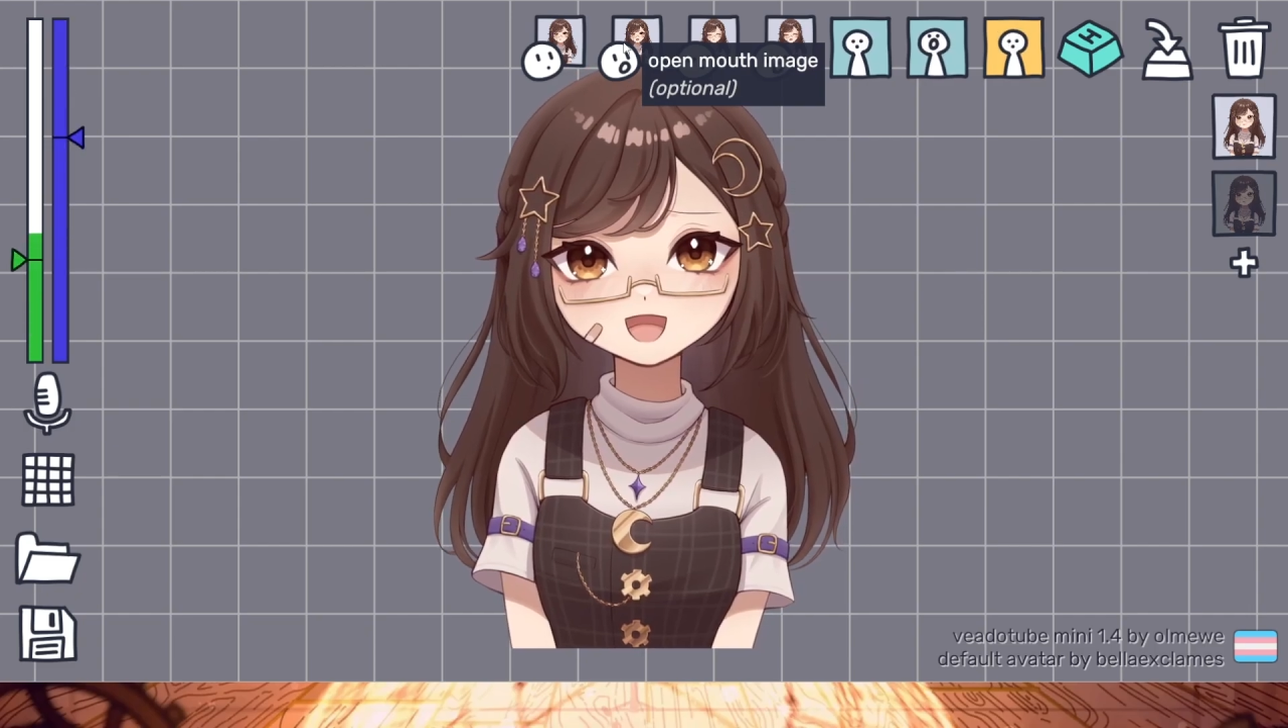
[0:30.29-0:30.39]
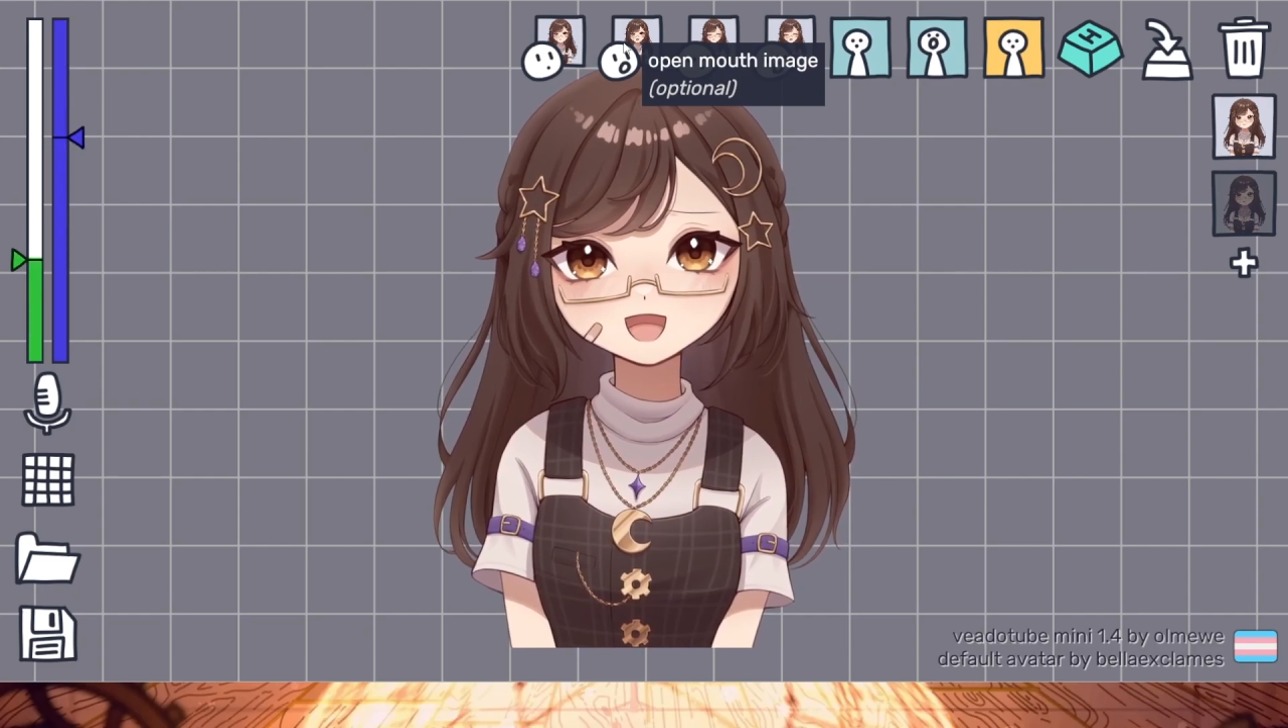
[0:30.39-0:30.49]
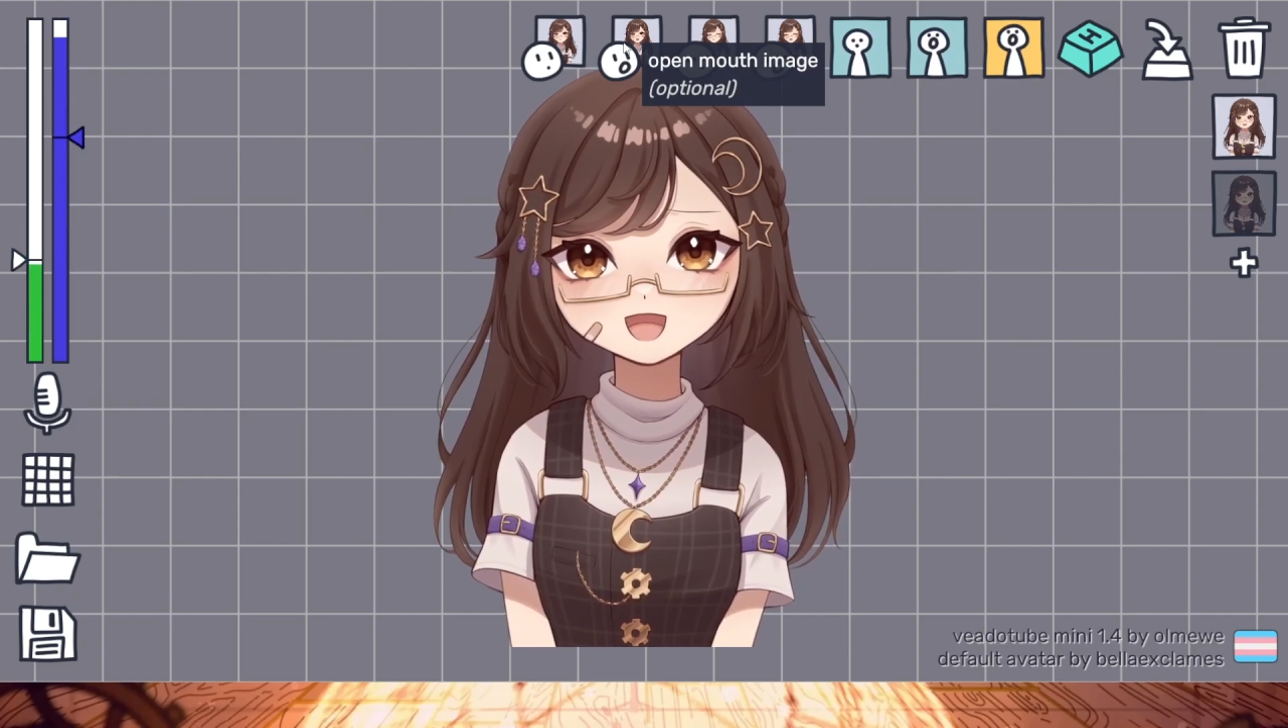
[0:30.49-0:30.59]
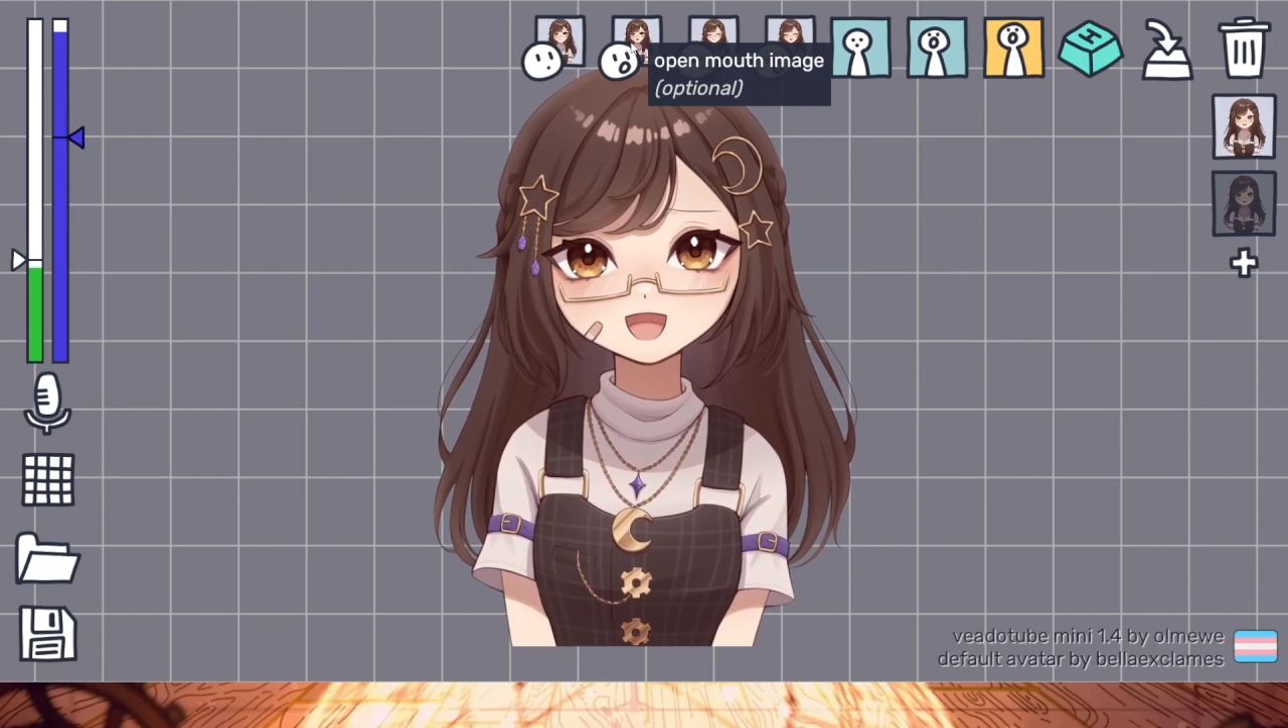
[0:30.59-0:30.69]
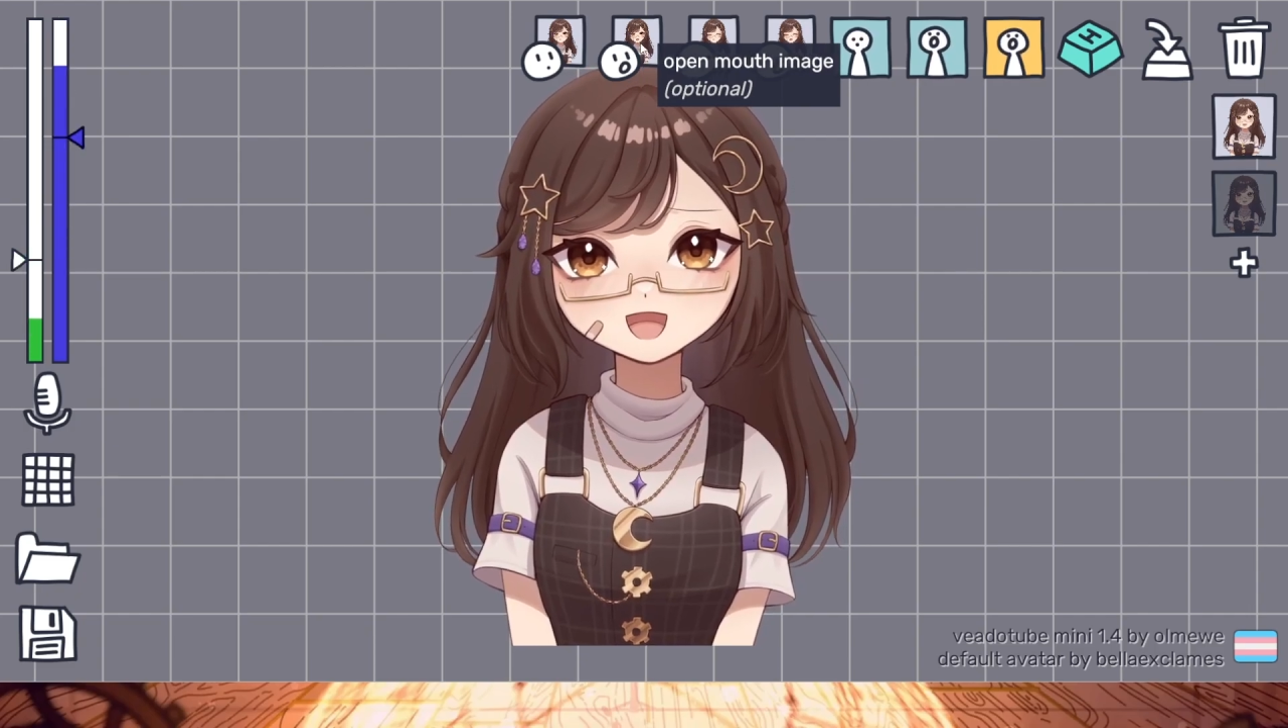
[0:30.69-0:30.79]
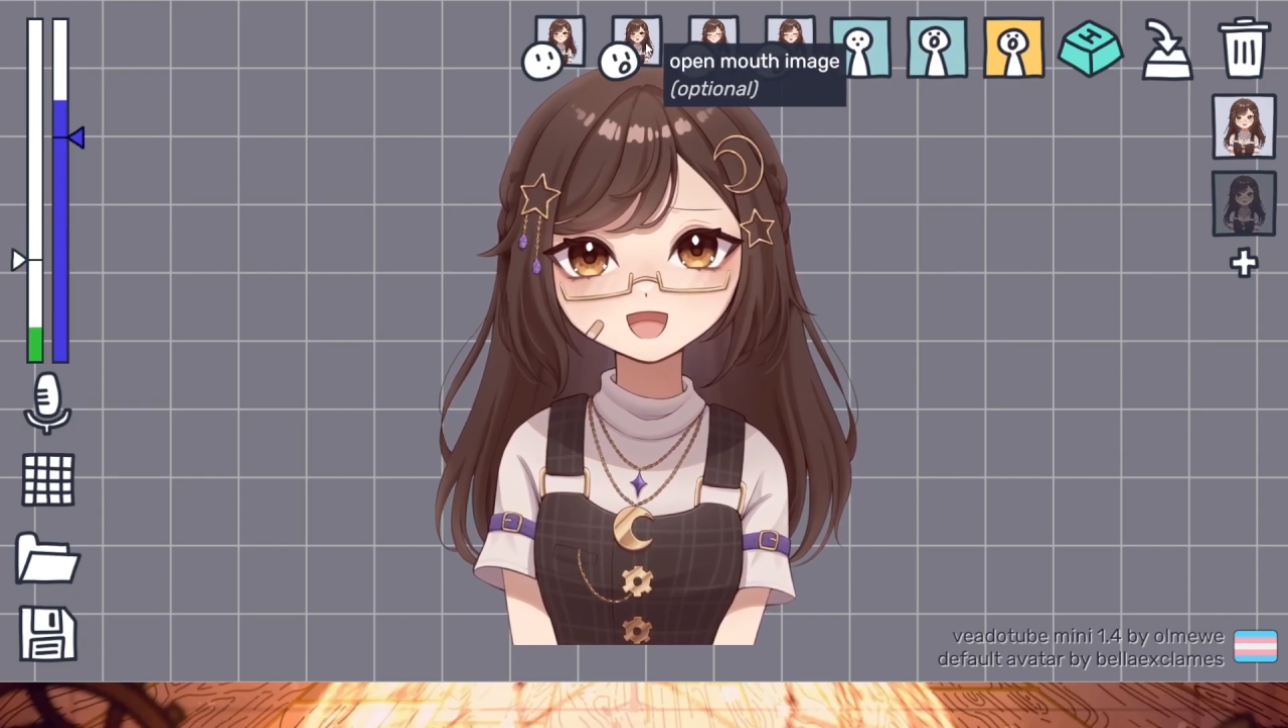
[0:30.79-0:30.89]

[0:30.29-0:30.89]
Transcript: mouth,